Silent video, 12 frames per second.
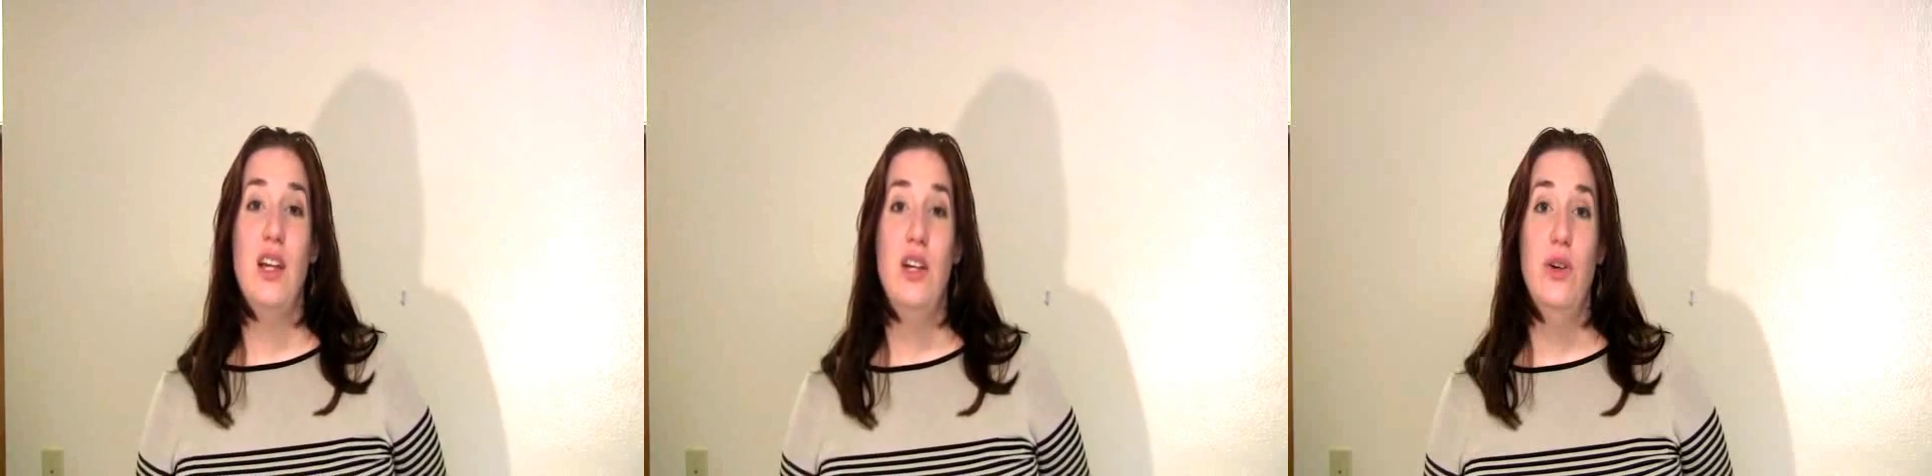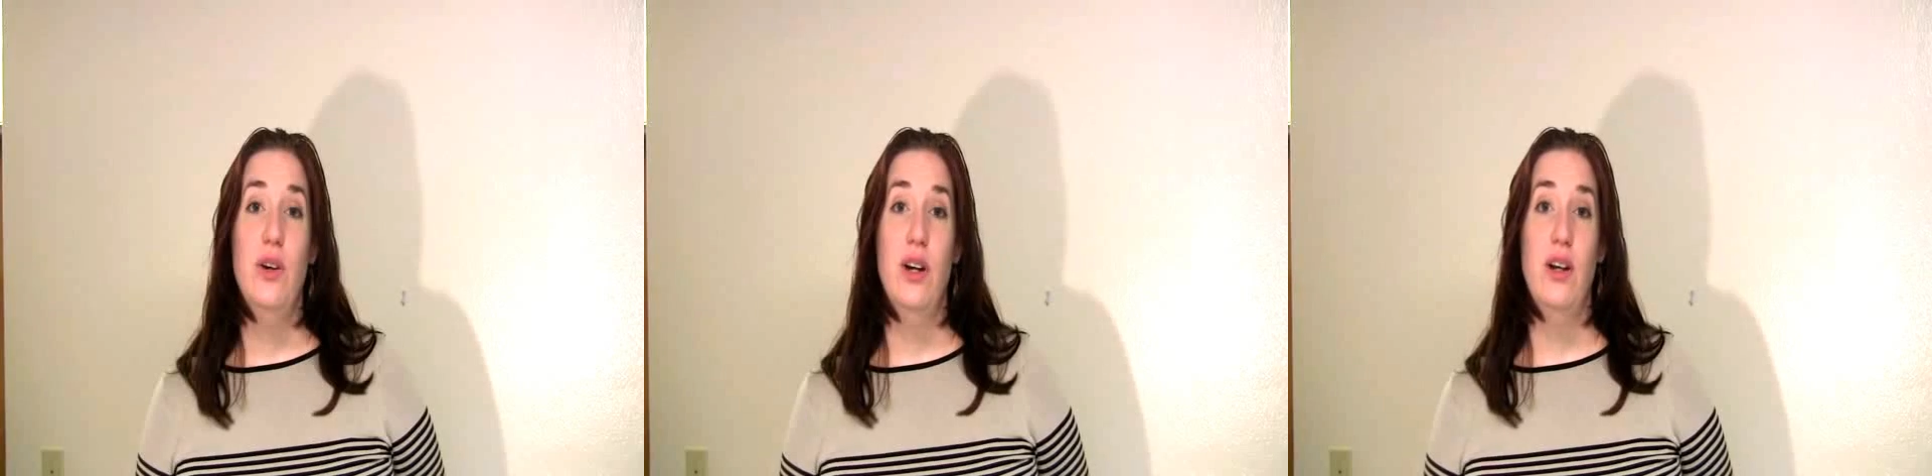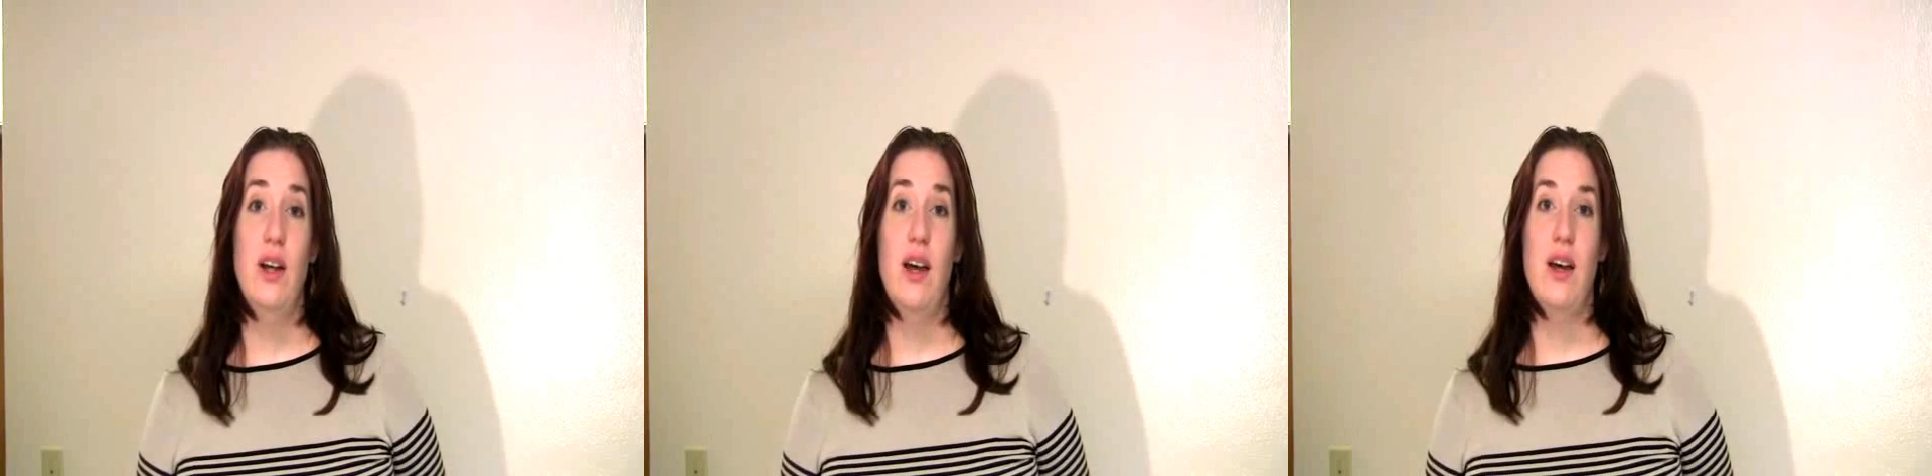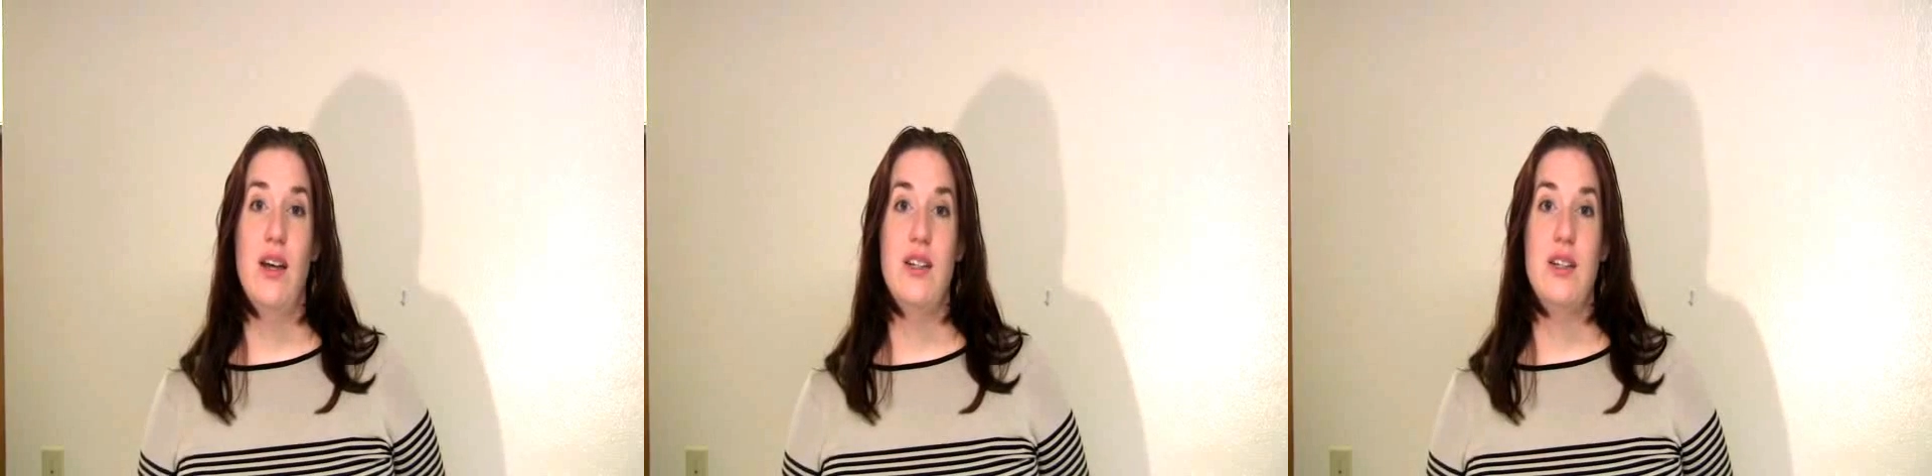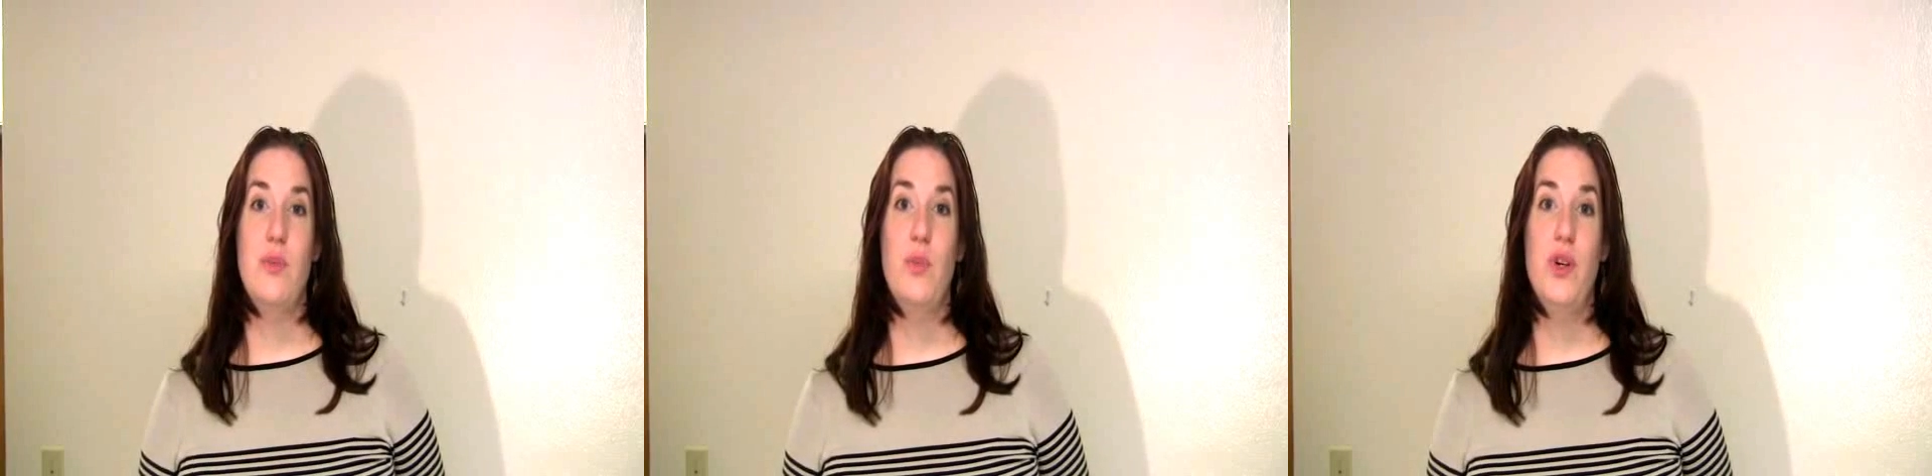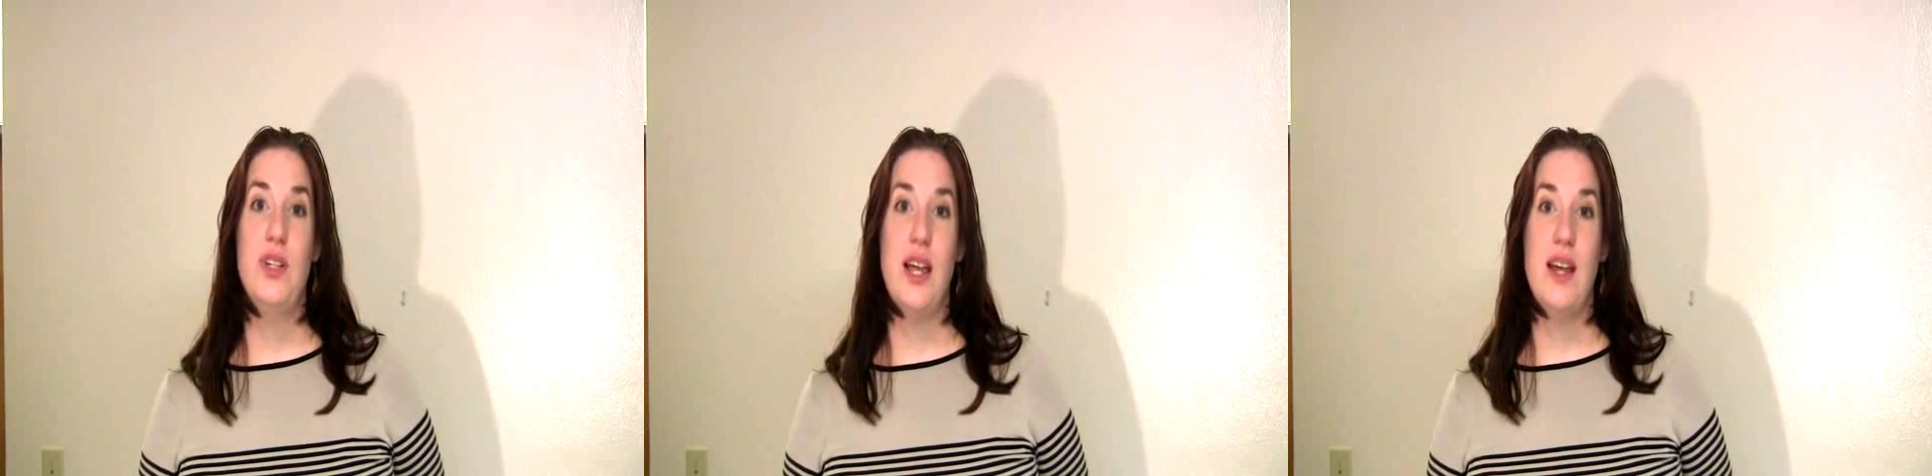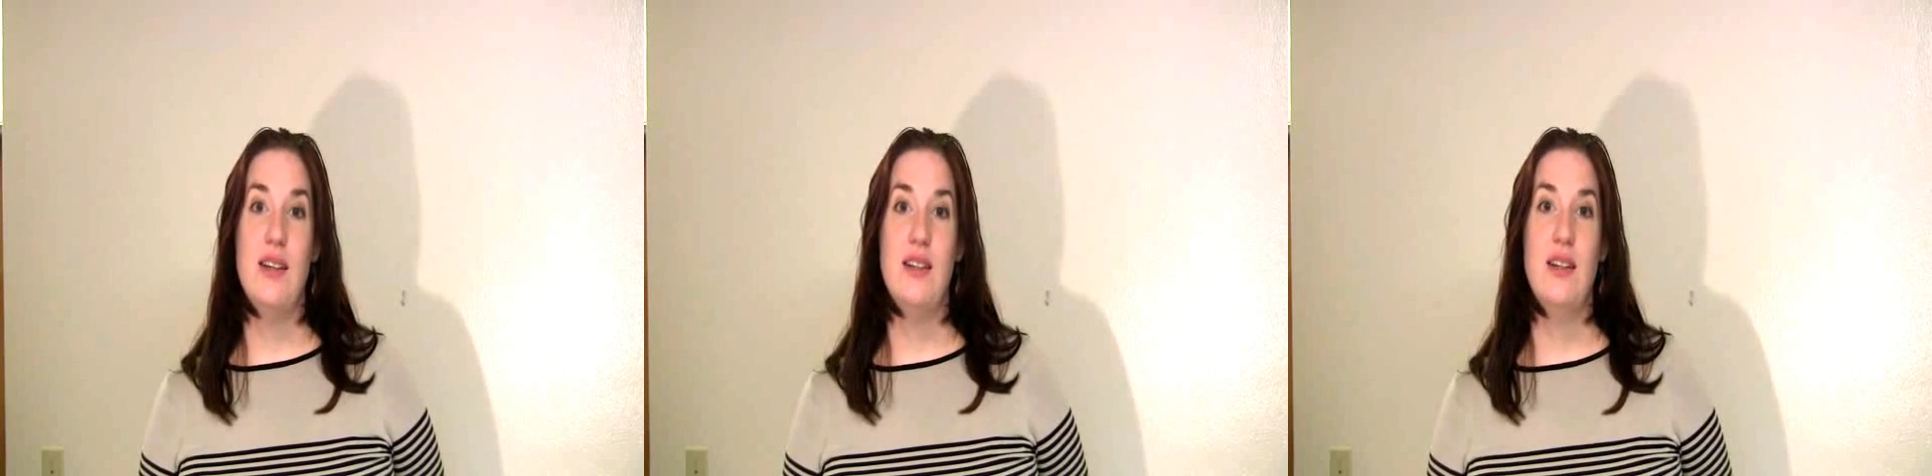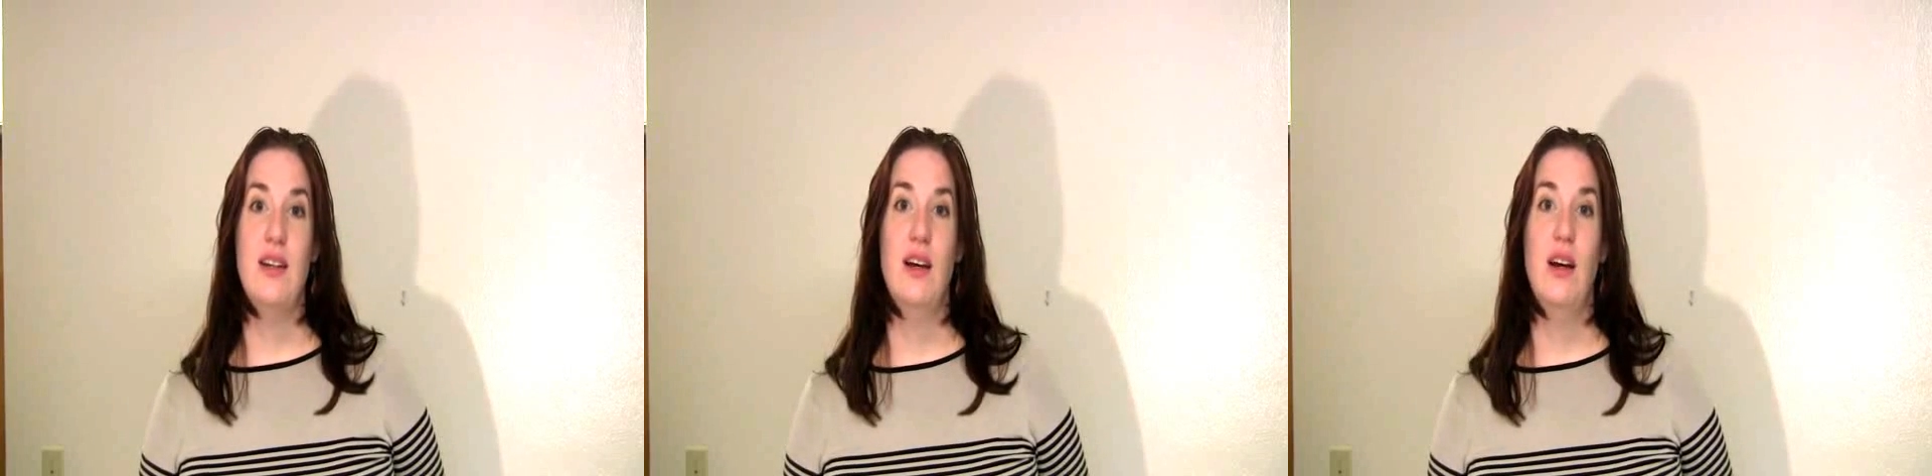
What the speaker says: you heard us present